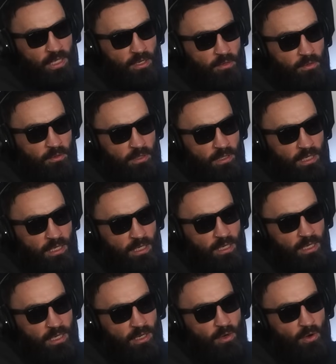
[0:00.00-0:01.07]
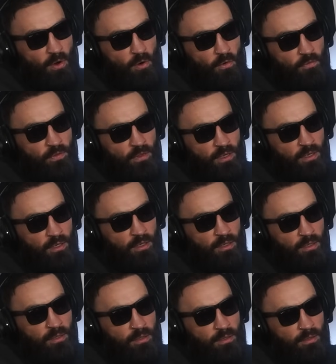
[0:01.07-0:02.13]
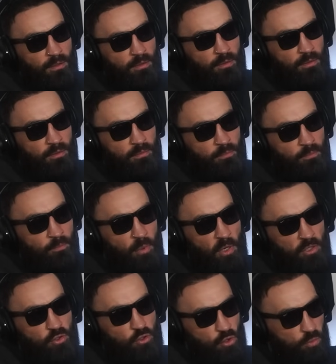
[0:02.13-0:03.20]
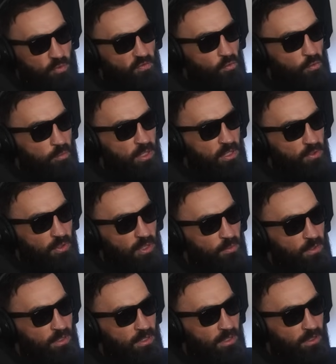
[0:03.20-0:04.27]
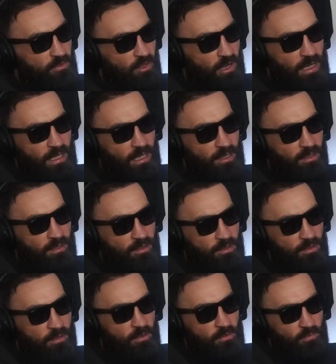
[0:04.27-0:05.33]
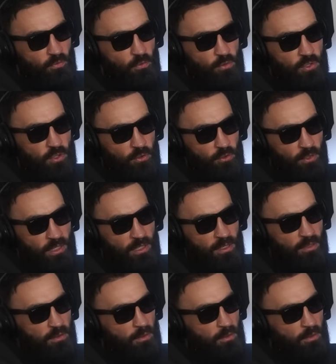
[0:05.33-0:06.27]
got off the bus just before me, so he was like trying to get through security.